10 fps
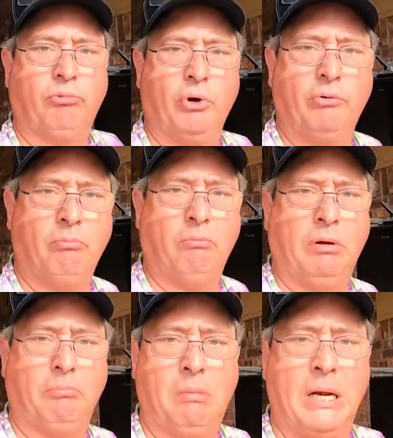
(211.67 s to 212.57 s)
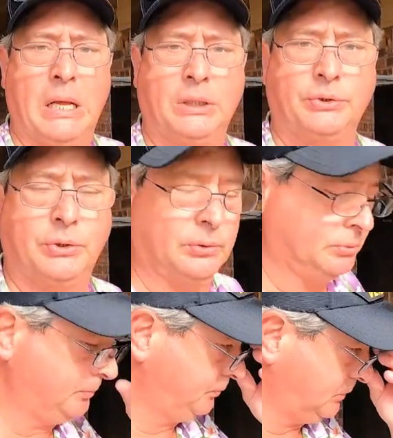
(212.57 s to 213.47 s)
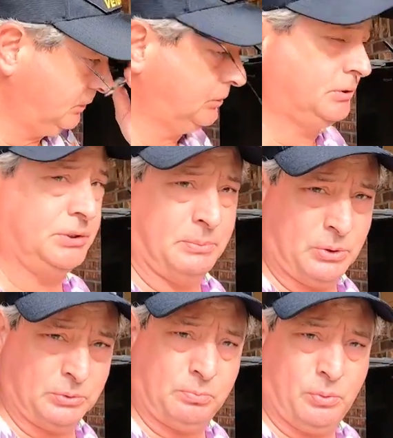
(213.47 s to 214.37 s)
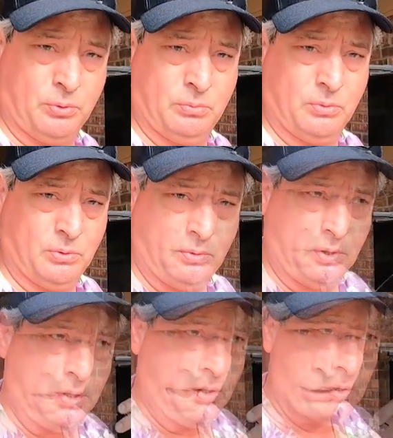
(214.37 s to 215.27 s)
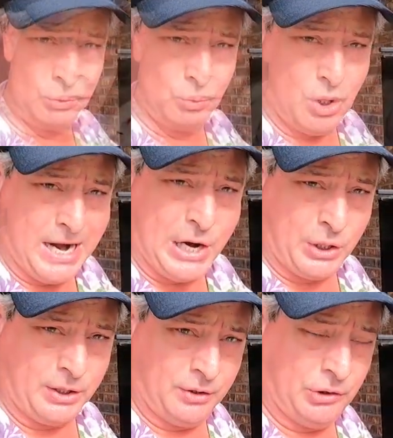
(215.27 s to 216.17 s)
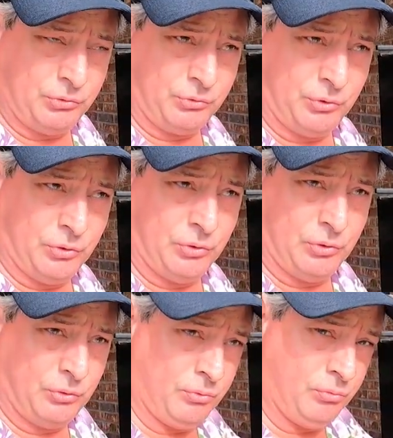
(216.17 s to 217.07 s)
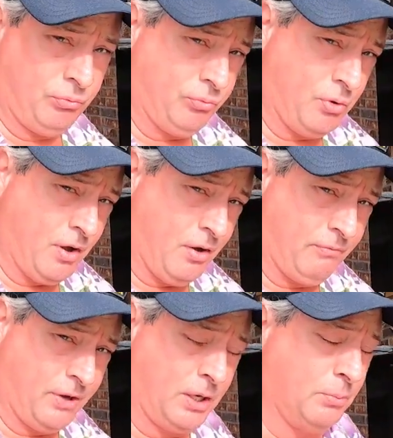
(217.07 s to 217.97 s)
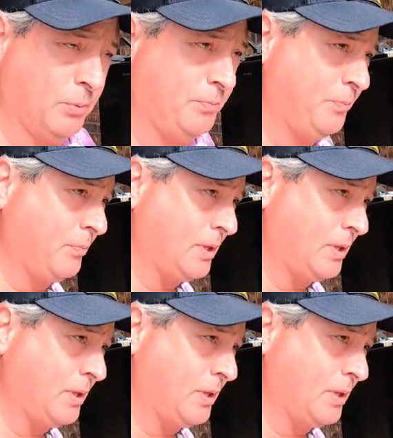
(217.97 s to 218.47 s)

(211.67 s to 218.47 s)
as far as, my knowledge goes, this is the most portable actual air conditioner available.